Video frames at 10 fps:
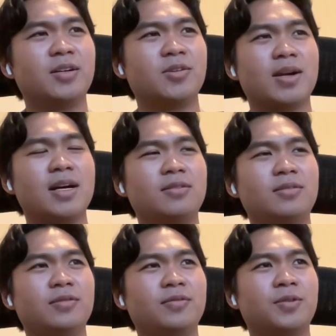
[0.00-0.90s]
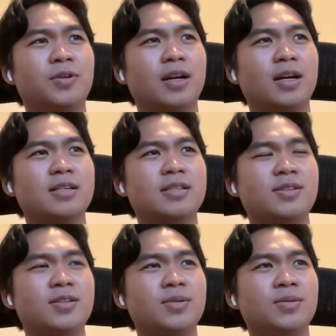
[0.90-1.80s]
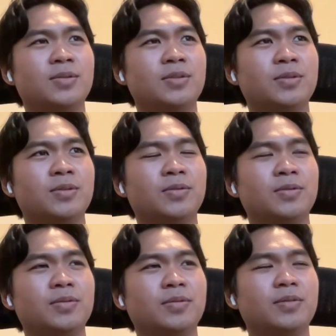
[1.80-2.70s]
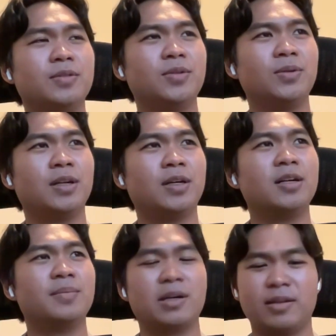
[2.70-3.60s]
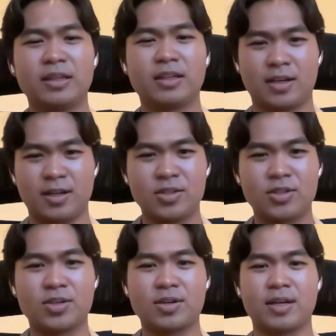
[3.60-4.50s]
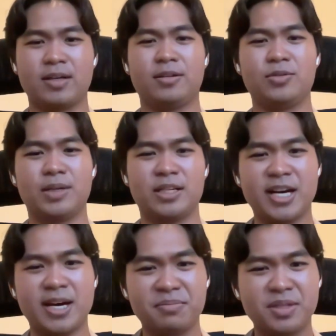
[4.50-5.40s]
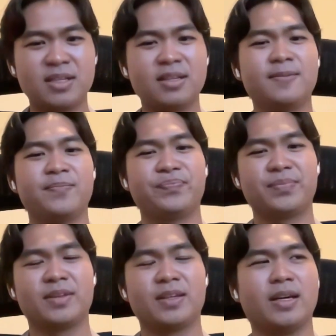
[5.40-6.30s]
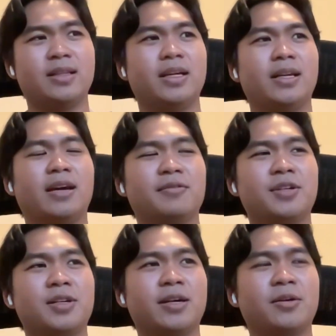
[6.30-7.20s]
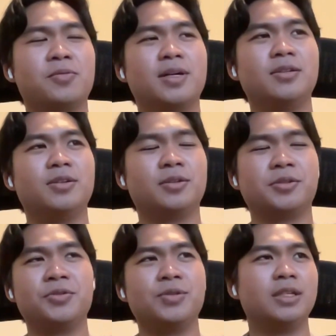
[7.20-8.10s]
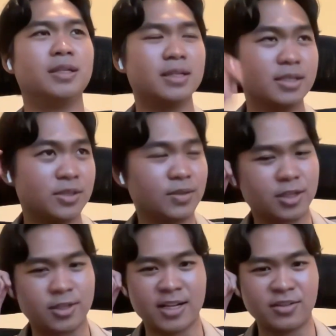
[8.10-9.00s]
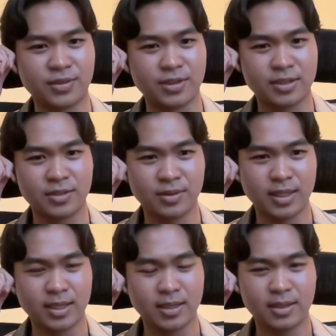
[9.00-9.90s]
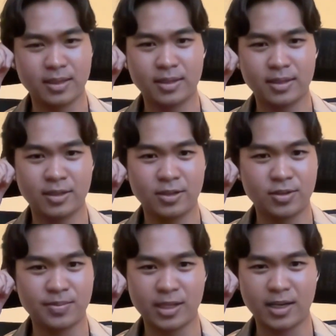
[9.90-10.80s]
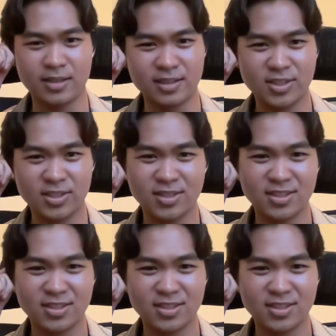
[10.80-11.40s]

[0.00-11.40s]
ground for us to learn about like the culture and to adapt, and then after like 1 or 2 years you could transfer to like a normal college.